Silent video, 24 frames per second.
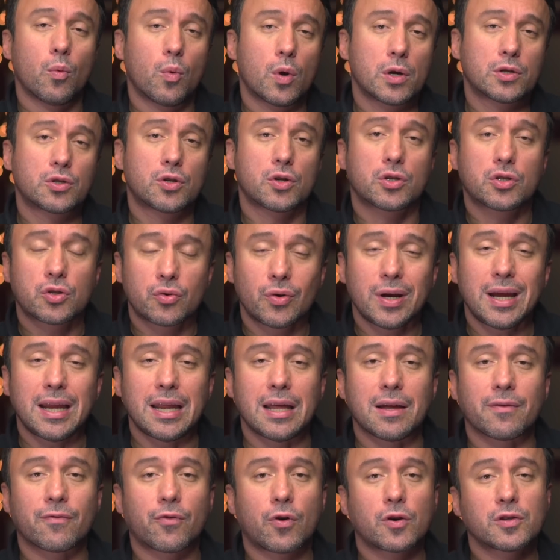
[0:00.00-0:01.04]
what you're
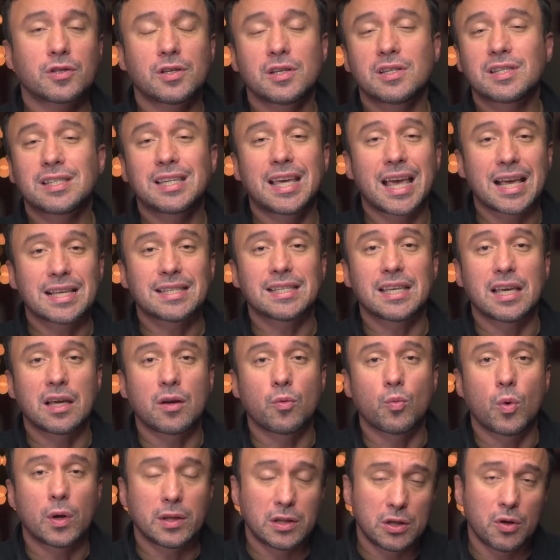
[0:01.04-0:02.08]
treating versus
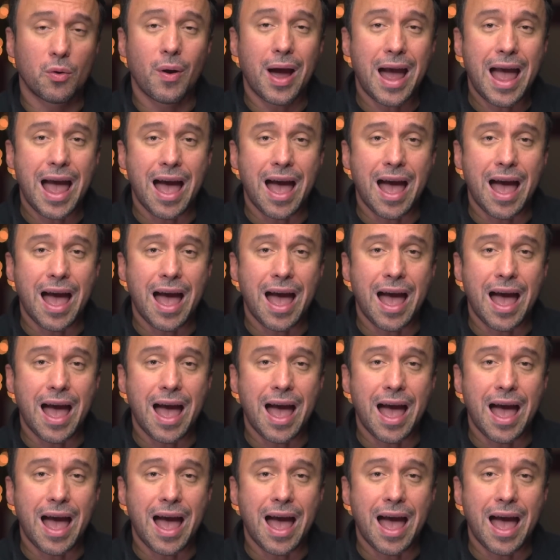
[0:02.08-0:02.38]
guessing what you